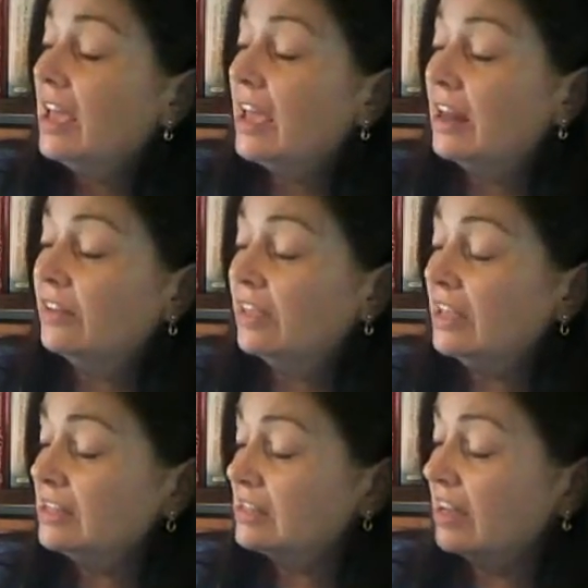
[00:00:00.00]
and on the
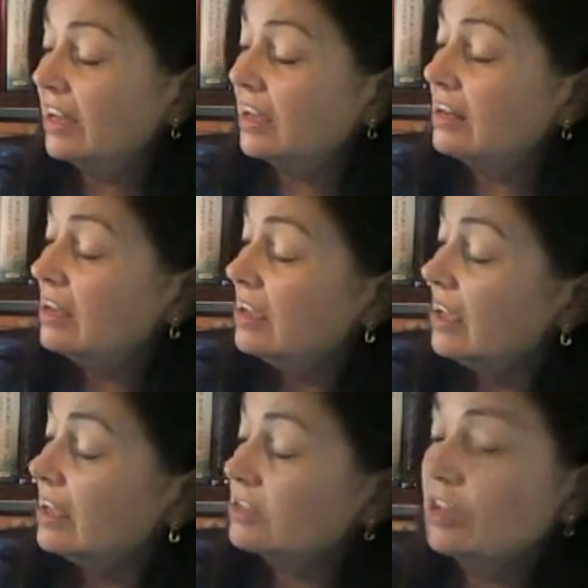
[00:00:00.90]
inside,
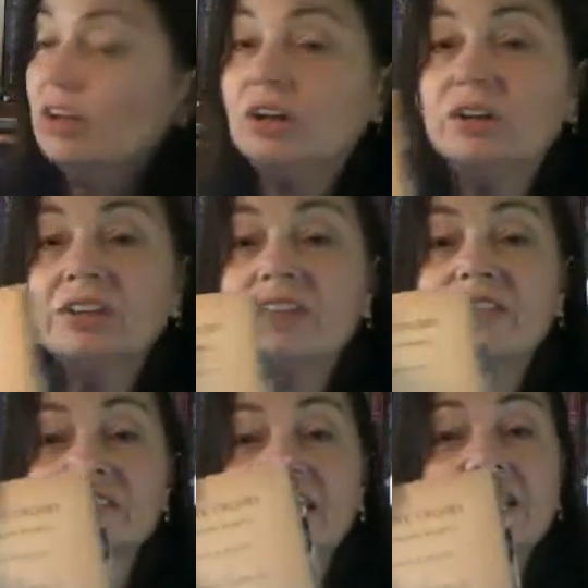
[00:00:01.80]
it's called
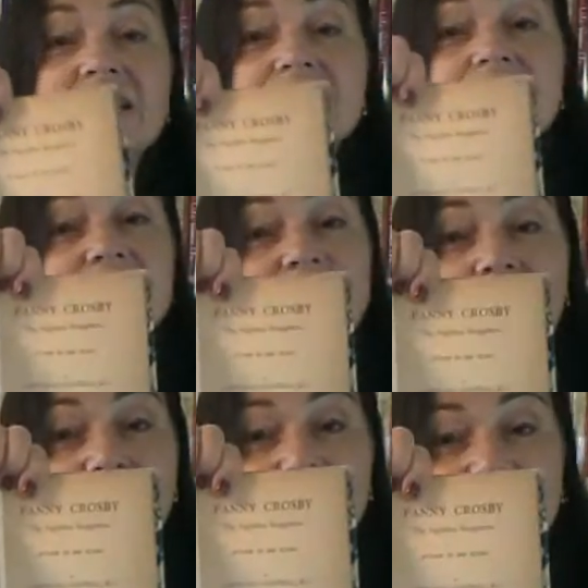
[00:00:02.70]
The Sightless
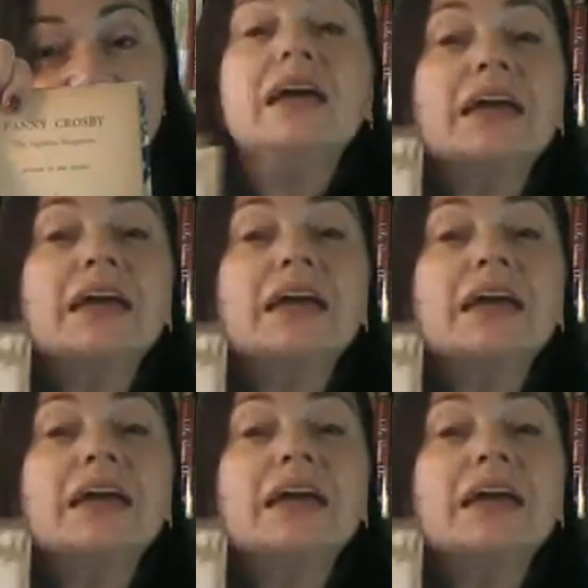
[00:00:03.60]
Songstress.